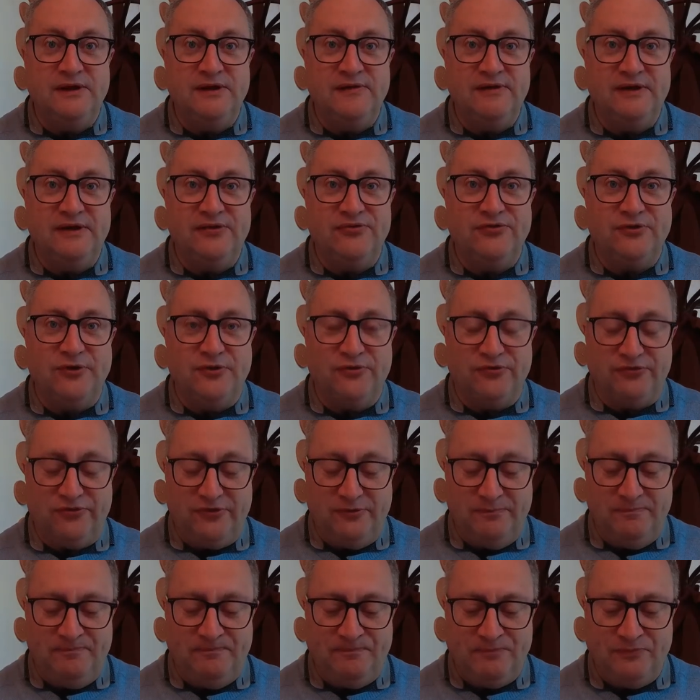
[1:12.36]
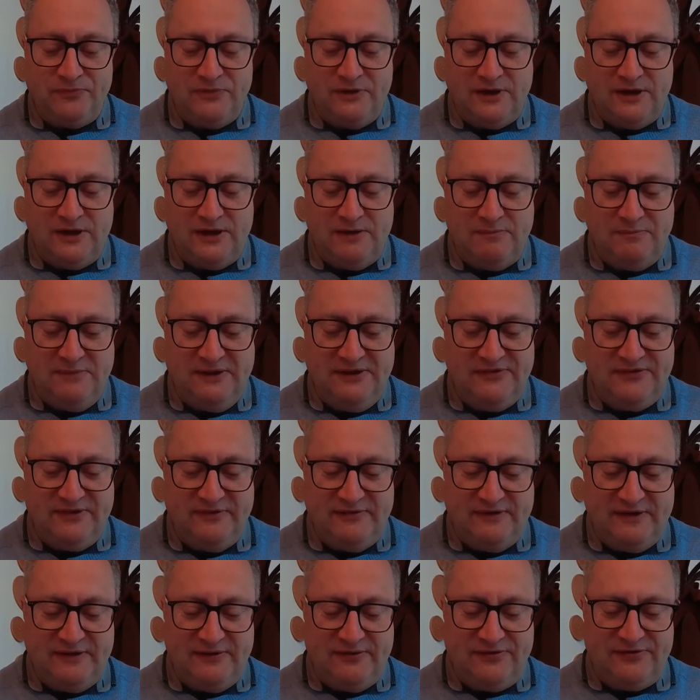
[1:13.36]
I think it's got some
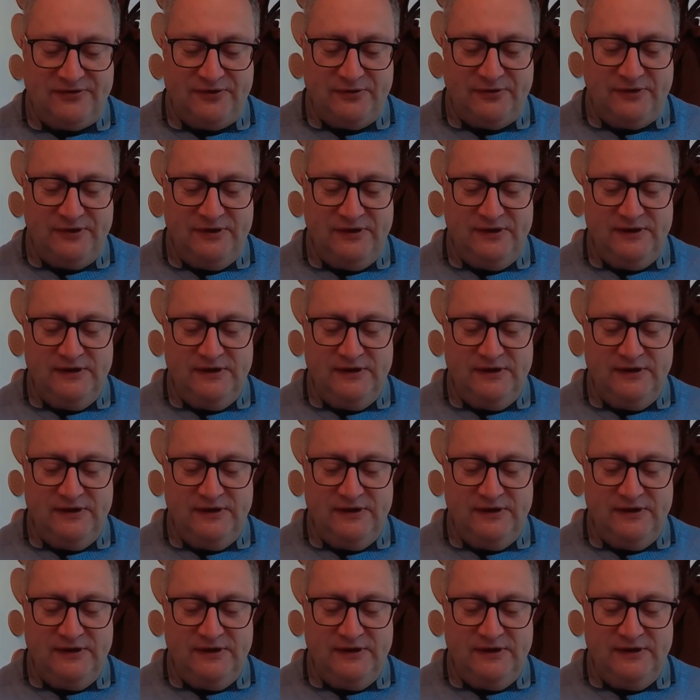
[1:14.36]
meat in there and so